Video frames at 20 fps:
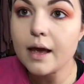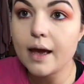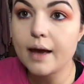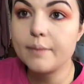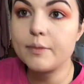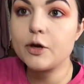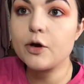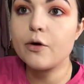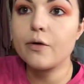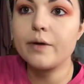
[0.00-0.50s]

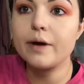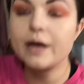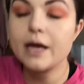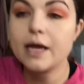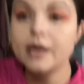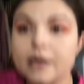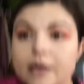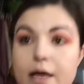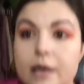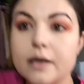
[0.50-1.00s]
I'm
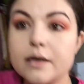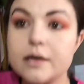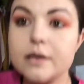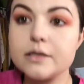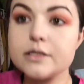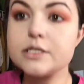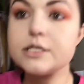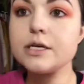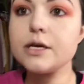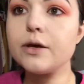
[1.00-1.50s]
going
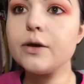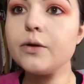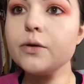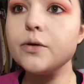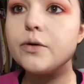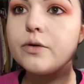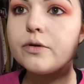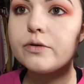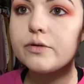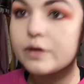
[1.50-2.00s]

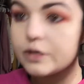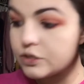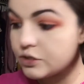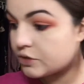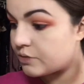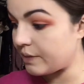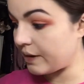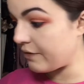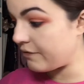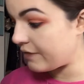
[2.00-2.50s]
to
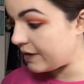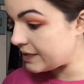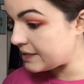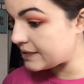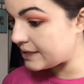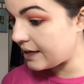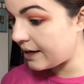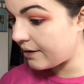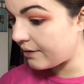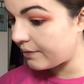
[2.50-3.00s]
do my
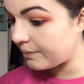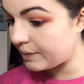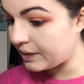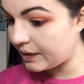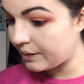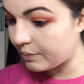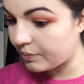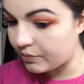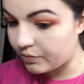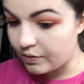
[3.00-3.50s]
face now. I'm going
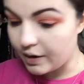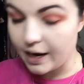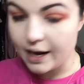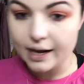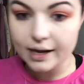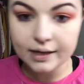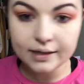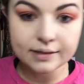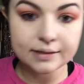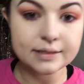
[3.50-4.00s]
to
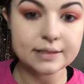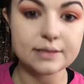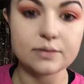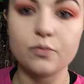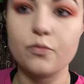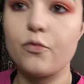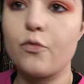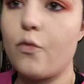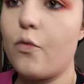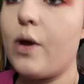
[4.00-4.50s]
bronze
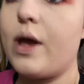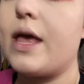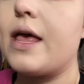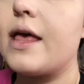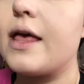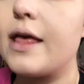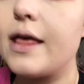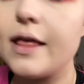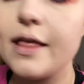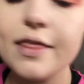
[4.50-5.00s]

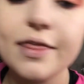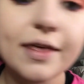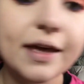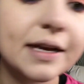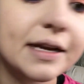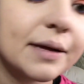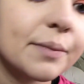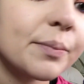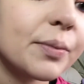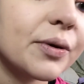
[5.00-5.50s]
with, I
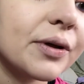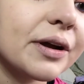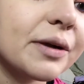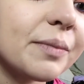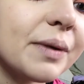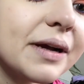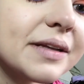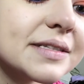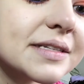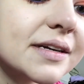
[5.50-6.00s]
didn't pull out a
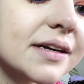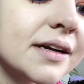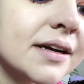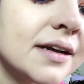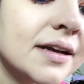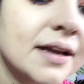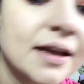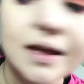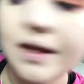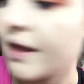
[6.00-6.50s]
bronzer.
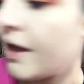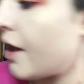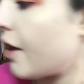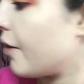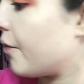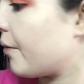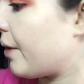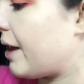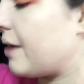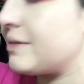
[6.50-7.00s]

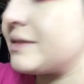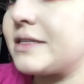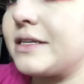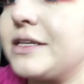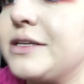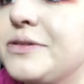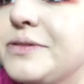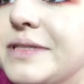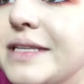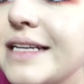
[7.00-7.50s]
Oh, I was
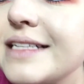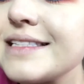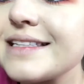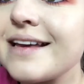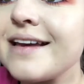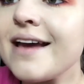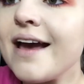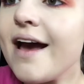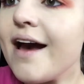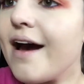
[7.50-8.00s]
going to use this.
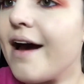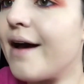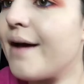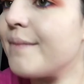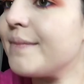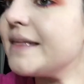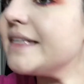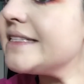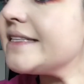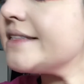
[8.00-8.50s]

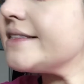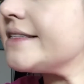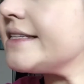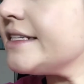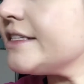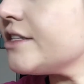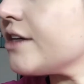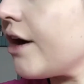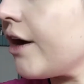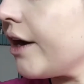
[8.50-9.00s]
This is
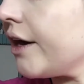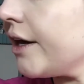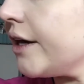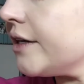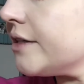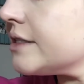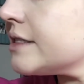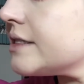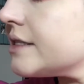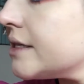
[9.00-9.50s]
the
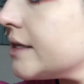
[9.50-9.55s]
Tarte